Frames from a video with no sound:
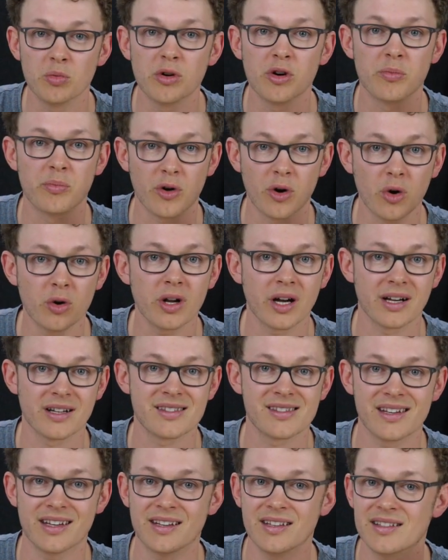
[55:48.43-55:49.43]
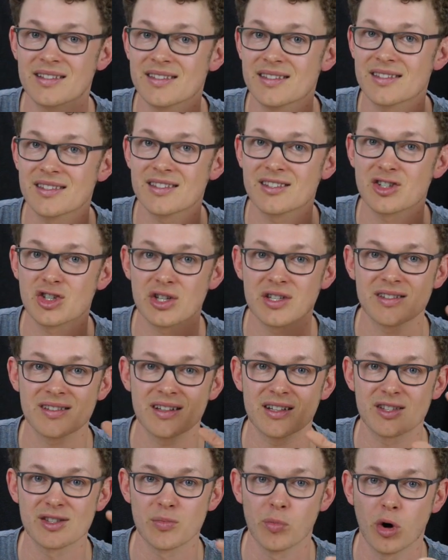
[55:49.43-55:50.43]
products, and it's just
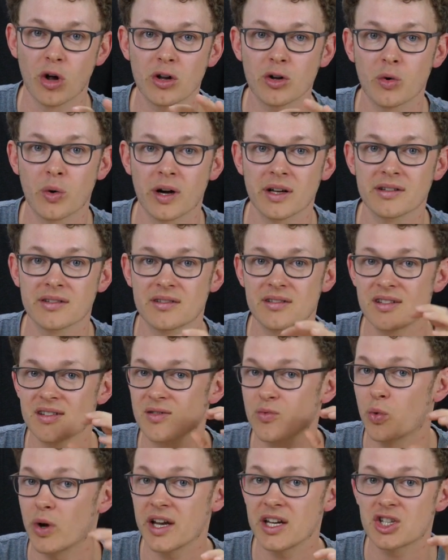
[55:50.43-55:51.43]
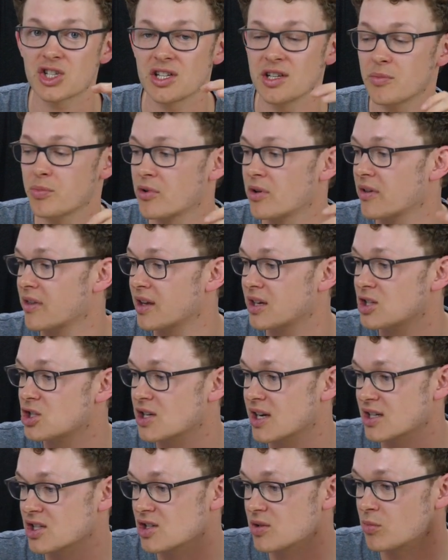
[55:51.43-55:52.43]
in small quantities way cheaper than
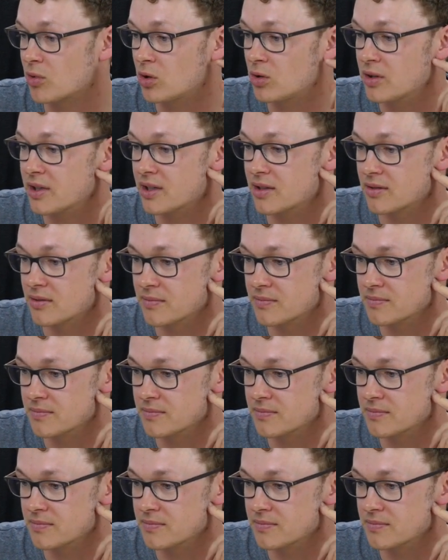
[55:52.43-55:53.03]
injection molding.